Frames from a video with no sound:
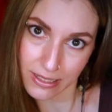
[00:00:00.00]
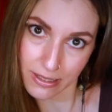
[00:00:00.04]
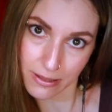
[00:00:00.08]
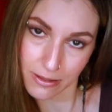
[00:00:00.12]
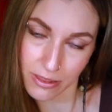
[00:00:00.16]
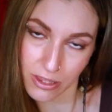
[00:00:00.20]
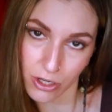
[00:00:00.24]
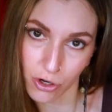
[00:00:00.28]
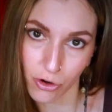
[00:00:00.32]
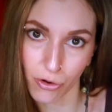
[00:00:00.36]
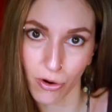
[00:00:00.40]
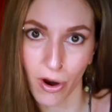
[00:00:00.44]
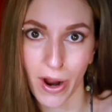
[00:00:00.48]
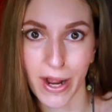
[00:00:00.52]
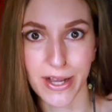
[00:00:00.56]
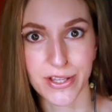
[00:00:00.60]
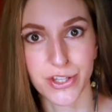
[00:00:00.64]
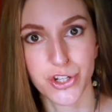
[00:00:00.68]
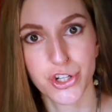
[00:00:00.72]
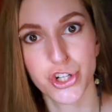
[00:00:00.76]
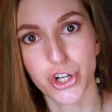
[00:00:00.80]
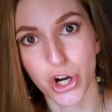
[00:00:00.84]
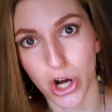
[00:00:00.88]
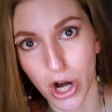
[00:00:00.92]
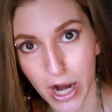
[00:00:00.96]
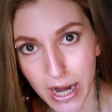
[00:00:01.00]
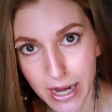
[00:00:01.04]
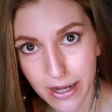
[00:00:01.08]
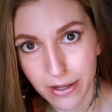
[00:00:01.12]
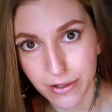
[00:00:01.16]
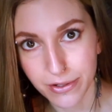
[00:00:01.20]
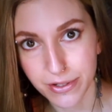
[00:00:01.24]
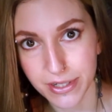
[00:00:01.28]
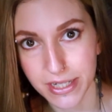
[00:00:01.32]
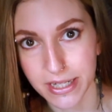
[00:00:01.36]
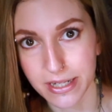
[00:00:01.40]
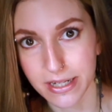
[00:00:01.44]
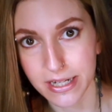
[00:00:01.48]
the Christ
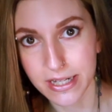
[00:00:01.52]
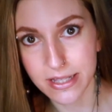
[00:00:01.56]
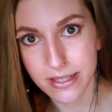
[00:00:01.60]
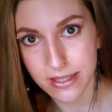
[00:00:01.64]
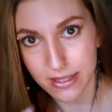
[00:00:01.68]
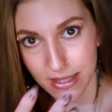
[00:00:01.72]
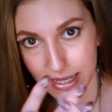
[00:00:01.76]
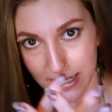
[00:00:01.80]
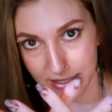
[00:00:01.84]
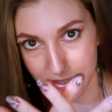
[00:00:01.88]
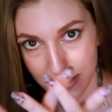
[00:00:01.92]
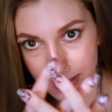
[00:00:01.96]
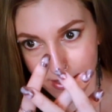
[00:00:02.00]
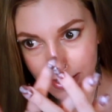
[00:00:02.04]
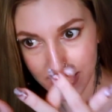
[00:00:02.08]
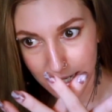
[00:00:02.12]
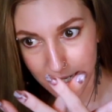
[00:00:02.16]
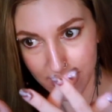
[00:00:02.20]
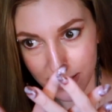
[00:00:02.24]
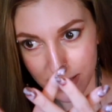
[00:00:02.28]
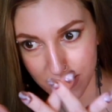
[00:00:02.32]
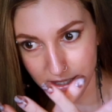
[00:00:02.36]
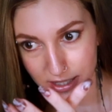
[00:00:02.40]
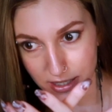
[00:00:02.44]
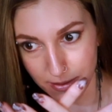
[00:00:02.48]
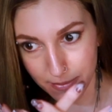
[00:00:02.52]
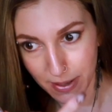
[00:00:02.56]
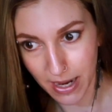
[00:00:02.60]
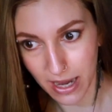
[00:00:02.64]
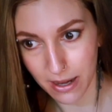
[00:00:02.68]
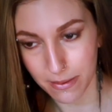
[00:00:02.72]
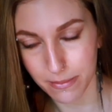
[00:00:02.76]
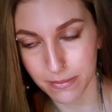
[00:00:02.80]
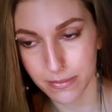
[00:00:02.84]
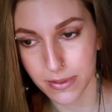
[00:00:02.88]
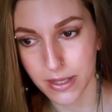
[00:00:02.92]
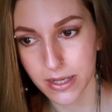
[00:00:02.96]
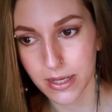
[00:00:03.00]
child in its lesser sense. It's
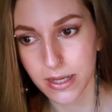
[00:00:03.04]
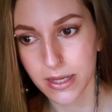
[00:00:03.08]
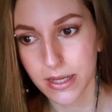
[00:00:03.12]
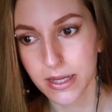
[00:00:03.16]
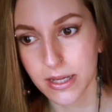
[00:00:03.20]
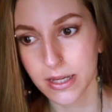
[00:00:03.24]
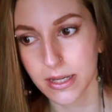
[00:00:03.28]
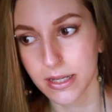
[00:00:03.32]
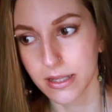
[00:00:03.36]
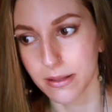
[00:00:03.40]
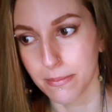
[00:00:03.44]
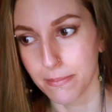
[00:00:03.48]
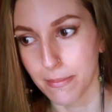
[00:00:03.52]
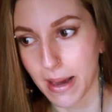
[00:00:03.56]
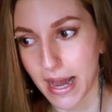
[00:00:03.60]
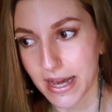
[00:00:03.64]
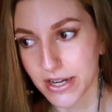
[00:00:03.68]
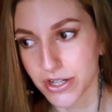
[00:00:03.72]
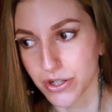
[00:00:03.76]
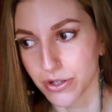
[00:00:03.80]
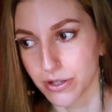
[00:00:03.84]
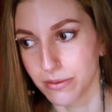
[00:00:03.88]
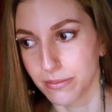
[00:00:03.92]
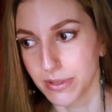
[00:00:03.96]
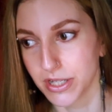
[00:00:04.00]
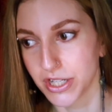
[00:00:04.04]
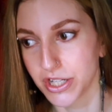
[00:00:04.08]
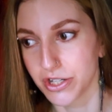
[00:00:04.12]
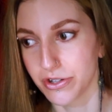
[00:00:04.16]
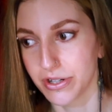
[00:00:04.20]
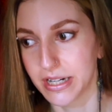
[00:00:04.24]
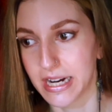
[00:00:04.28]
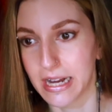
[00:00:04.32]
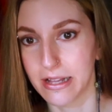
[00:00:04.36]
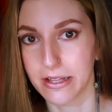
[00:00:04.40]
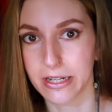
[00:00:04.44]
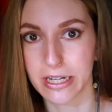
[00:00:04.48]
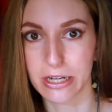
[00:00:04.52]
about matter and
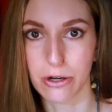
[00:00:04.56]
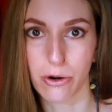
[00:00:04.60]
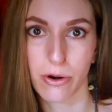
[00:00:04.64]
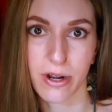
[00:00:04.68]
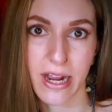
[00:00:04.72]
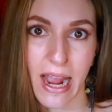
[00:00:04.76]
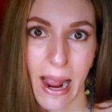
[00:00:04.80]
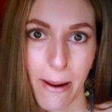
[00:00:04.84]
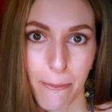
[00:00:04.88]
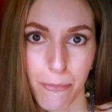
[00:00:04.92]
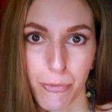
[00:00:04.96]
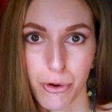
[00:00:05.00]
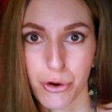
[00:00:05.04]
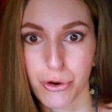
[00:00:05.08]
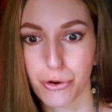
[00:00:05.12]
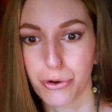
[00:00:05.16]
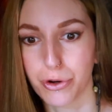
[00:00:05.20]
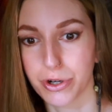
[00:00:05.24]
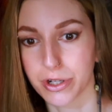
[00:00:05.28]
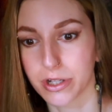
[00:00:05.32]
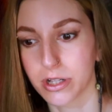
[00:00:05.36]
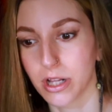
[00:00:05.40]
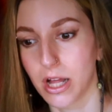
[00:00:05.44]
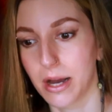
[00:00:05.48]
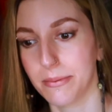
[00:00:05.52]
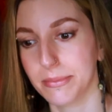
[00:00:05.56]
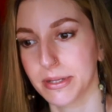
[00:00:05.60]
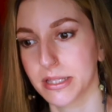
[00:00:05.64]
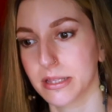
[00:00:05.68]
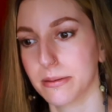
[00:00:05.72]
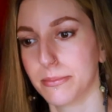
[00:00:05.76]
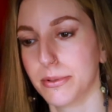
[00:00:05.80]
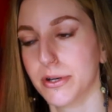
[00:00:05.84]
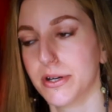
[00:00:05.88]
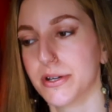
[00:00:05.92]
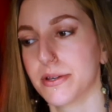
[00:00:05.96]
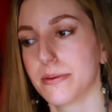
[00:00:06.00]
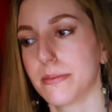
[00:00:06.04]
materiality, or Capricorn climbing
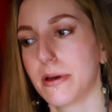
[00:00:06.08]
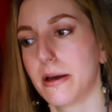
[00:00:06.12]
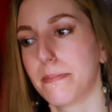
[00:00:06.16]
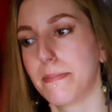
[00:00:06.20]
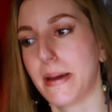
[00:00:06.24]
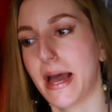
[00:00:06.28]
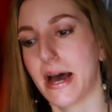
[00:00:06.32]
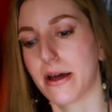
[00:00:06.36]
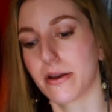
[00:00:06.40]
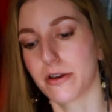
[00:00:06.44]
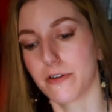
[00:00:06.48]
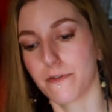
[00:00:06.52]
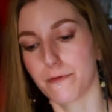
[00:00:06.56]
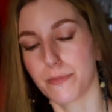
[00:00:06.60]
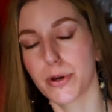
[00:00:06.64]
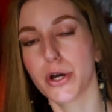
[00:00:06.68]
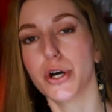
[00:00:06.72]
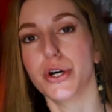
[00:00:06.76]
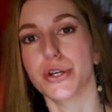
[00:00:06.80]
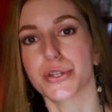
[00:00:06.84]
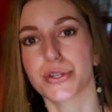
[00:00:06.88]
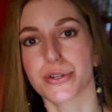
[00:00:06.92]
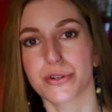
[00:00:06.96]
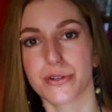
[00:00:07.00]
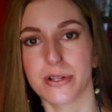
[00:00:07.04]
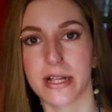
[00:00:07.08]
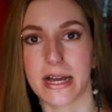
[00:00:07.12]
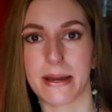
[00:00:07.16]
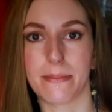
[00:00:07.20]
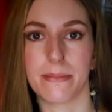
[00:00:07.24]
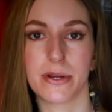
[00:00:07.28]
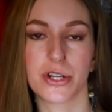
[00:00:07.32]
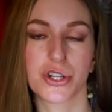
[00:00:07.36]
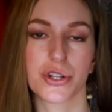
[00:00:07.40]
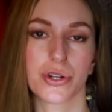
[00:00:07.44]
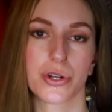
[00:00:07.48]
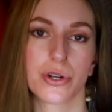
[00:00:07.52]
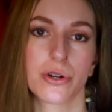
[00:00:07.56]
a mountain of personal
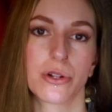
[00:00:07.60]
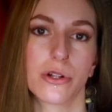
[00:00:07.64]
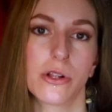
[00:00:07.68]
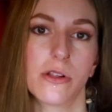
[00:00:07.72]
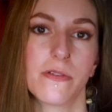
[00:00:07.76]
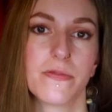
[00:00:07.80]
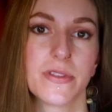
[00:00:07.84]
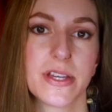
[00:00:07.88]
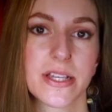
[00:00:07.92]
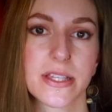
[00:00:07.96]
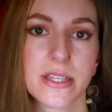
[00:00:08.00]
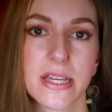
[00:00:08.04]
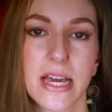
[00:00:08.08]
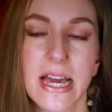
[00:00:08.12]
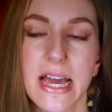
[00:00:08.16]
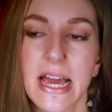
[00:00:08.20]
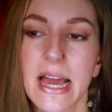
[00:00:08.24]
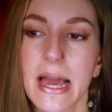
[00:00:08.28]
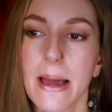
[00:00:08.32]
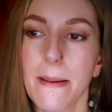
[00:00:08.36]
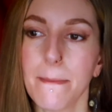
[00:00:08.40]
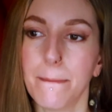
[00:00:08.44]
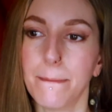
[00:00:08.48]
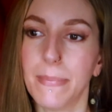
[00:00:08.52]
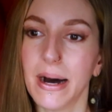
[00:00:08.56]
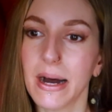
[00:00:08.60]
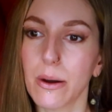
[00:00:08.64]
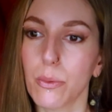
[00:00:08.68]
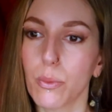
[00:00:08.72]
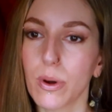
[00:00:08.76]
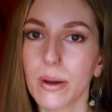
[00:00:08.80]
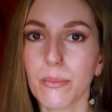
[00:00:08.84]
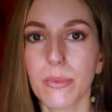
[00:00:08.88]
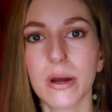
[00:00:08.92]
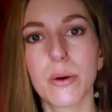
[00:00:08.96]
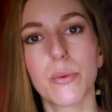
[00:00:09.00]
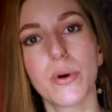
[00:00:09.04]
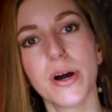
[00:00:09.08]
ambition and all of this. But
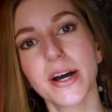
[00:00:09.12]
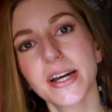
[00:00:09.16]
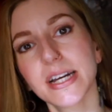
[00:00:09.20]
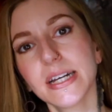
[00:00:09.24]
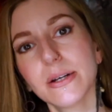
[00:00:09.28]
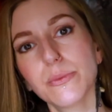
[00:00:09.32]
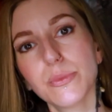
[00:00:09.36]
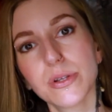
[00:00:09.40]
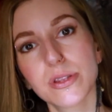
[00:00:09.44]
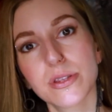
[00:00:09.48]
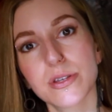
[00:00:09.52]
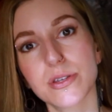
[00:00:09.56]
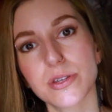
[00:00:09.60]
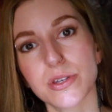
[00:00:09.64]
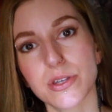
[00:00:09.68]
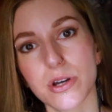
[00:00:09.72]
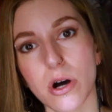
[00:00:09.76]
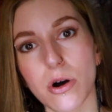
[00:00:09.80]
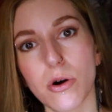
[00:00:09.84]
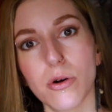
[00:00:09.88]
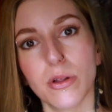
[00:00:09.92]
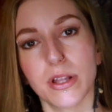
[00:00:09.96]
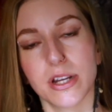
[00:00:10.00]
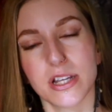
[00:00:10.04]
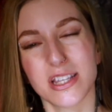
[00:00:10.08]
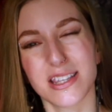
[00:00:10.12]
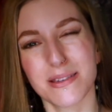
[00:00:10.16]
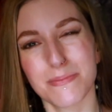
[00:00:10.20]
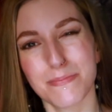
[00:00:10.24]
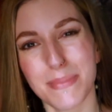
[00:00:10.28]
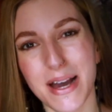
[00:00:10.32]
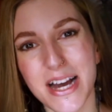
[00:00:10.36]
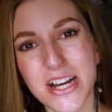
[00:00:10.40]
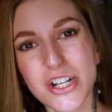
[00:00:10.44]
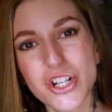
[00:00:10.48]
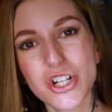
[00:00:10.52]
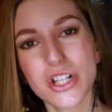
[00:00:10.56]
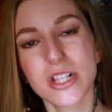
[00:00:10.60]
when we're working with the soul, and
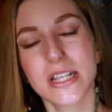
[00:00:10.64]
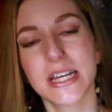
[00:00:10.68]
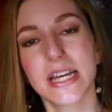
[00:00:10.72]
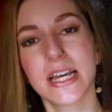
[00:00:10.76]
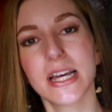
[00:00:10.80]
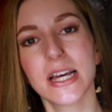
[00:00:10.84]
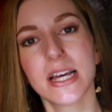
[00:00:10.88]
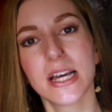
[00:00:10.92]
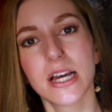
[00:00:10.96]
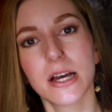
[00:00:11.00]
especially